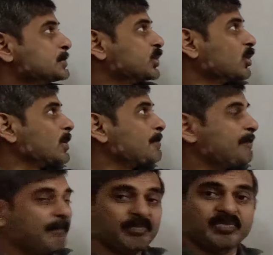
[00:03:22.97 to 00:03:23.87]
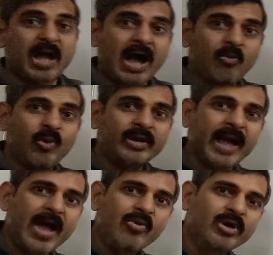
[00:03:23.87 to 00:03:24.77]
So what
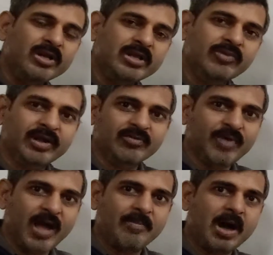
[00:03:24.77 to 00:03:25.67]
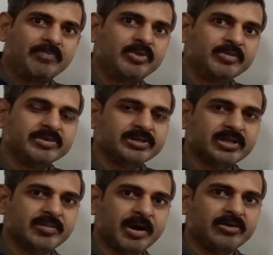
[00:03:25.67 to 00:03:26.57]
I would, even if I'm
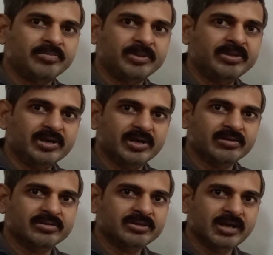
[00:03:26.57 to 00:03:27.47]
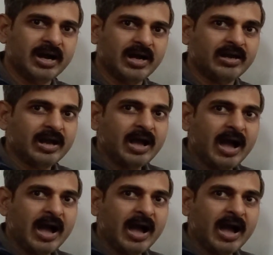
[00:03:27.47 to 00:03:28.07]
optimistic about PLTR,